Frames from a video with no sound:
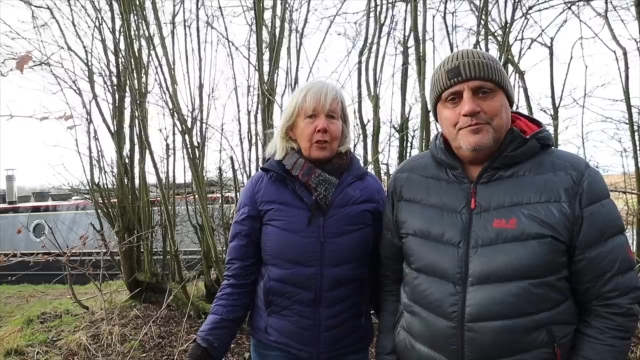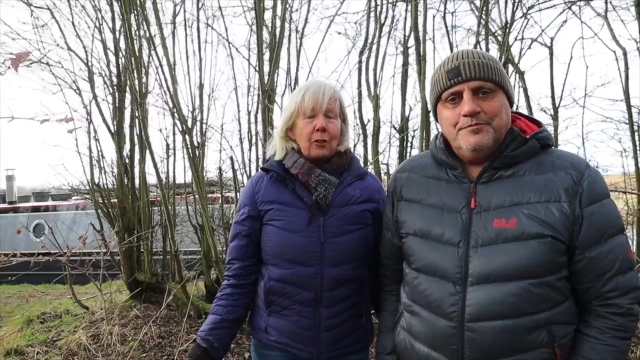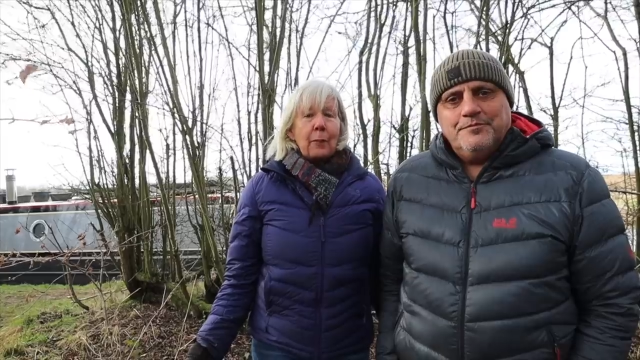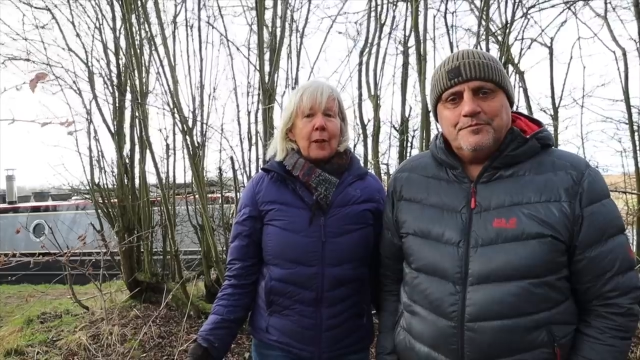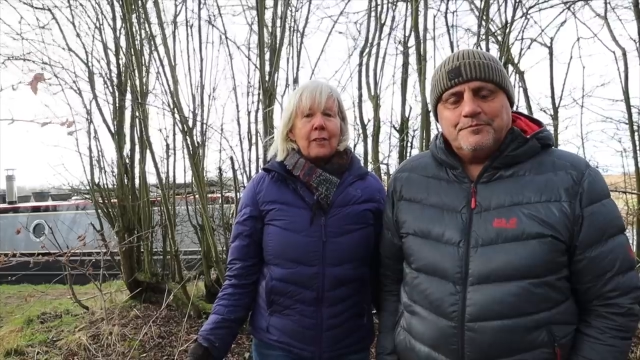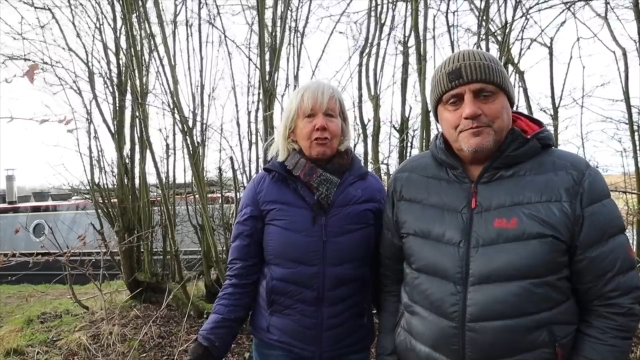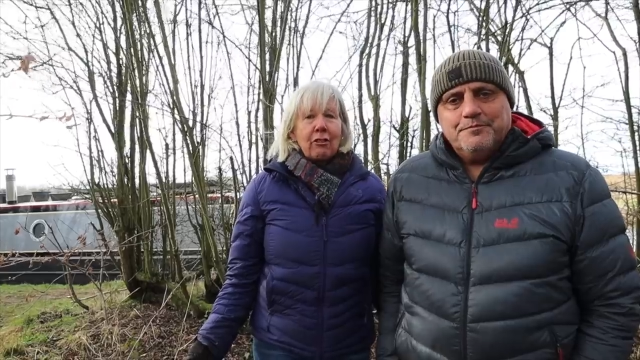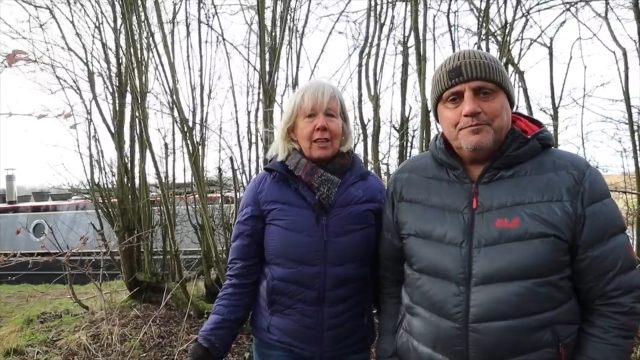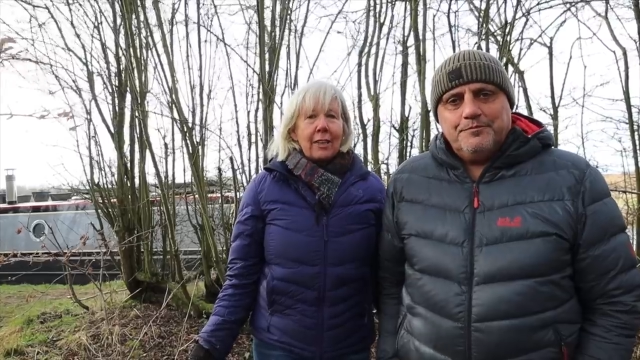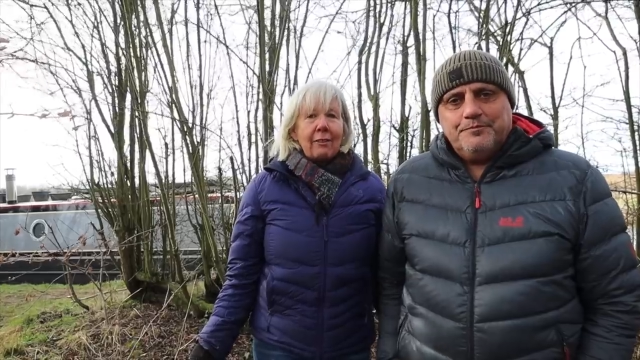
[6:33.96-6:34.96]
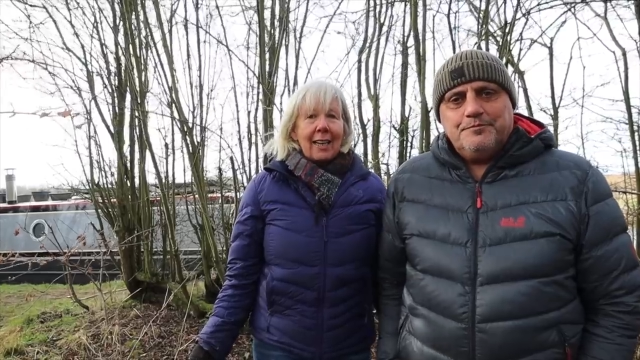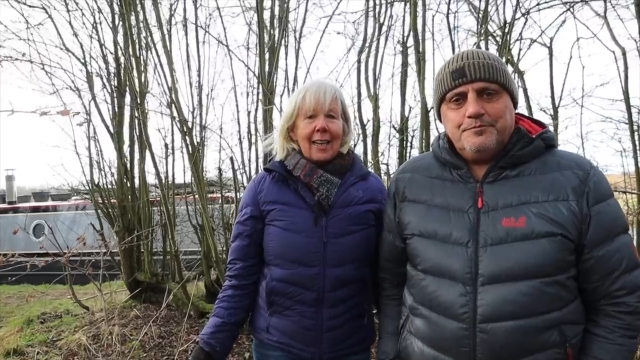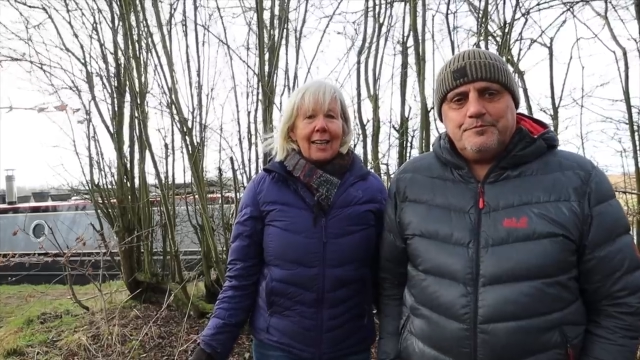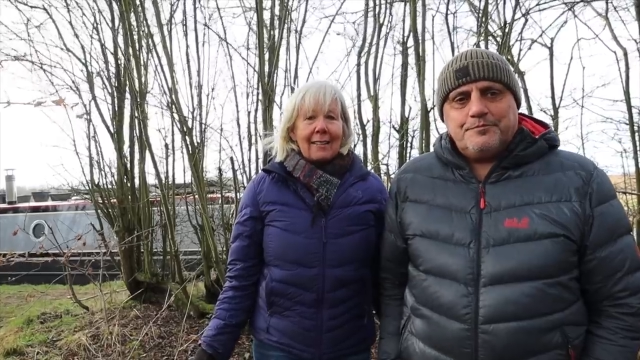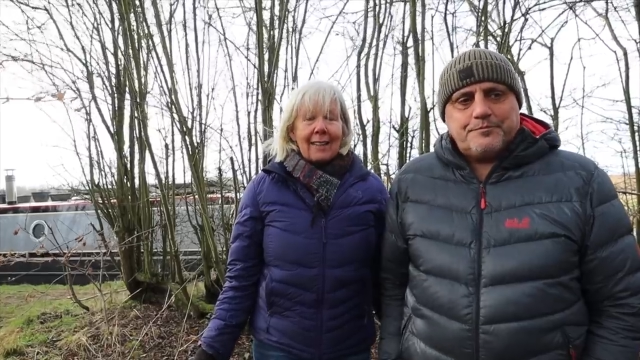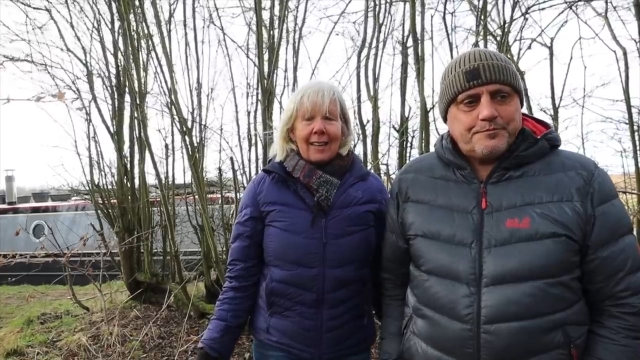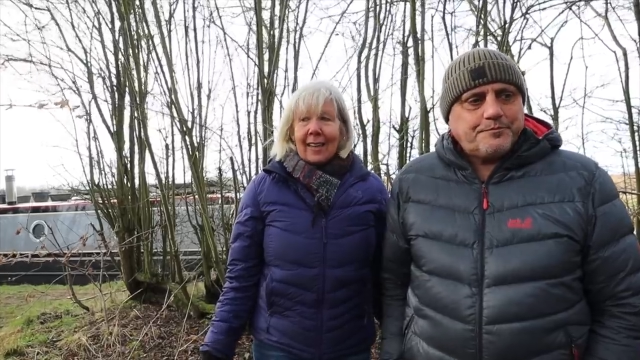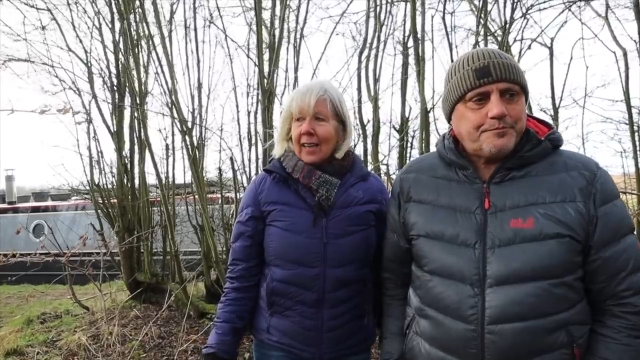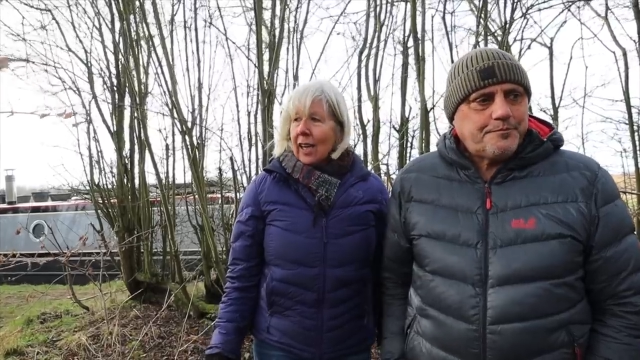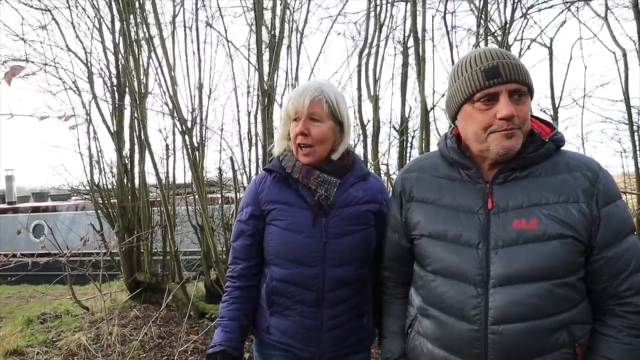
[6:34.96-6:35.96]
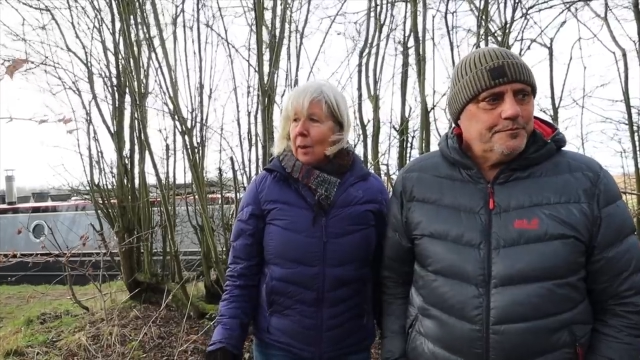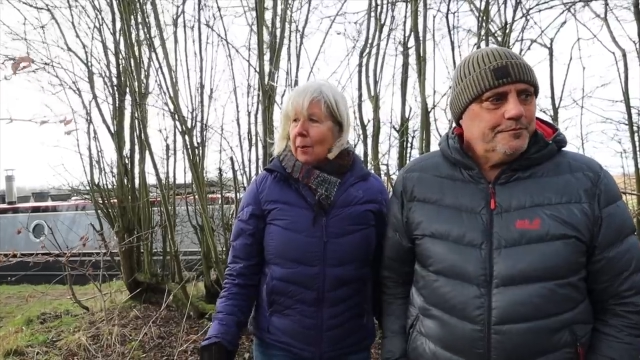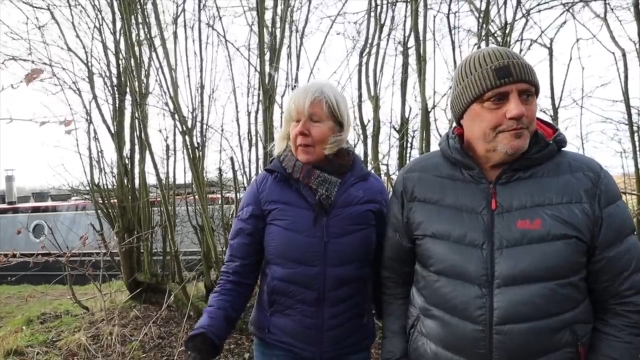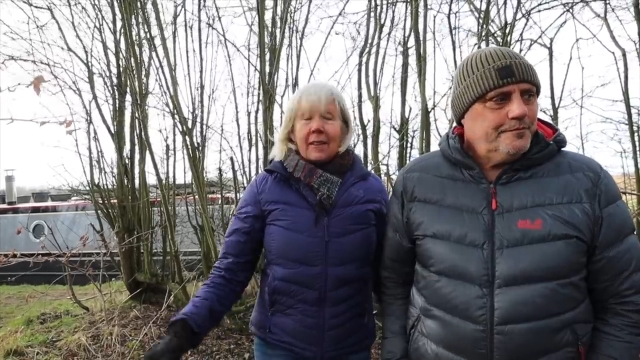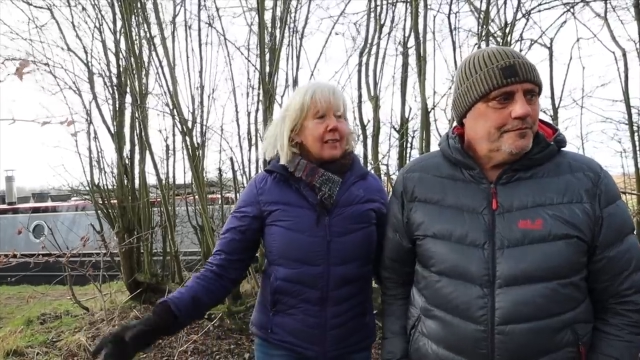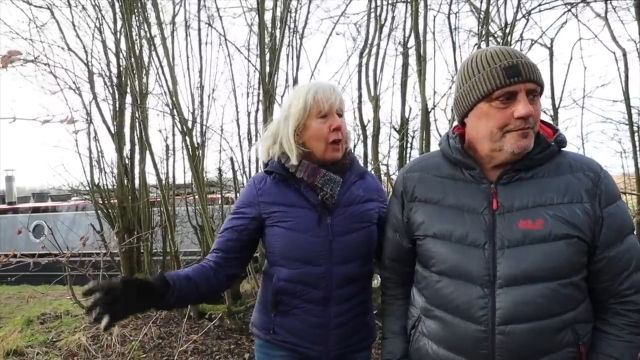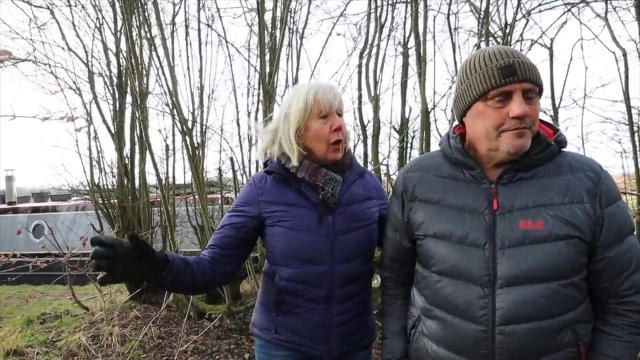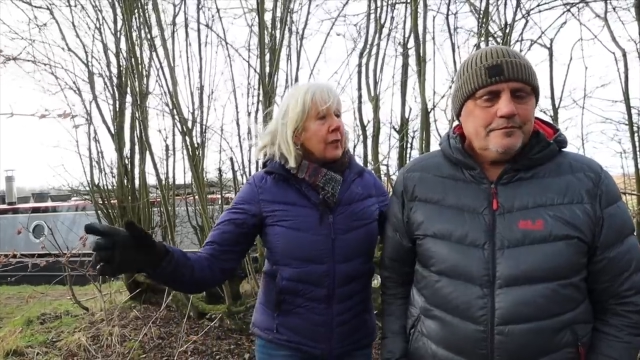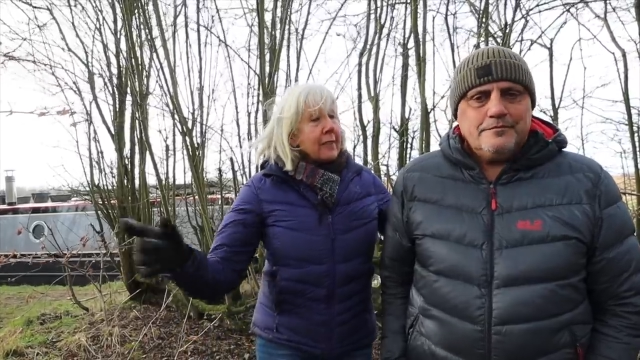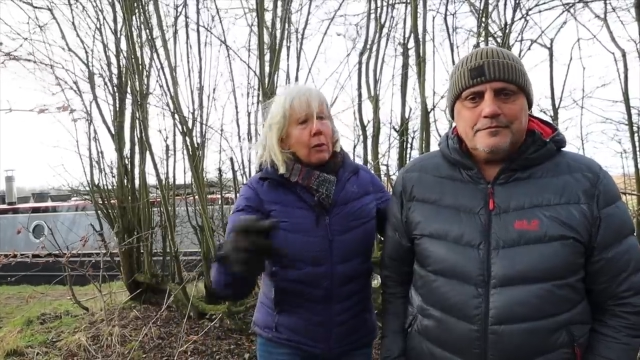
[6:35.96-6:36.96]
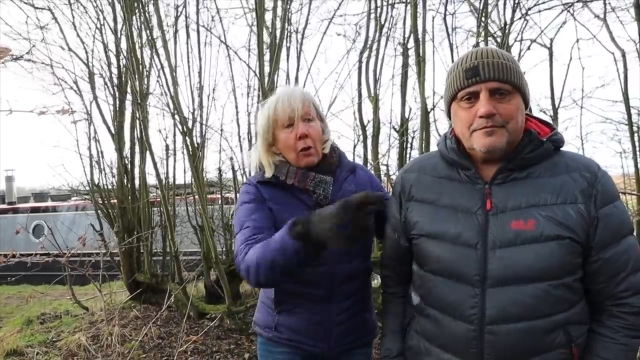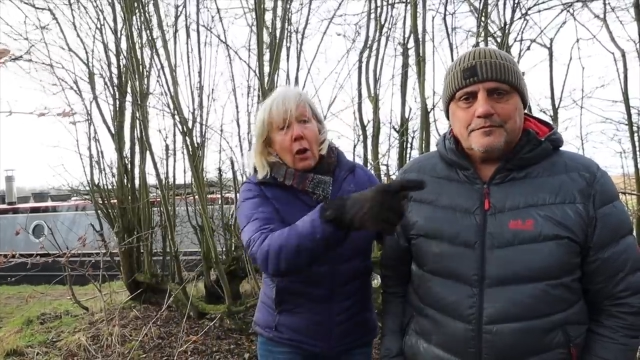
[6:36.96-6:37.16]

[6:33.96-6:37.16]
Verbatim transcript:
Speaker 1: which burns really, really easily. But there's lots all